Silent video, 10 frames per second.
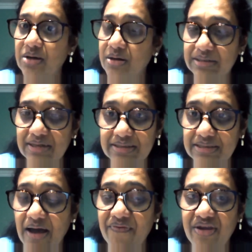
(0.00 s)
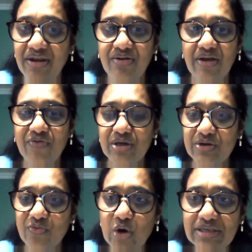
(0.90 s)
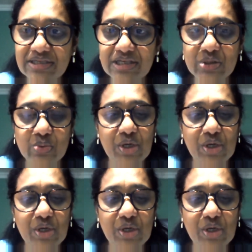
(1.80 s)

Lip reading: Doctors are very revered voices.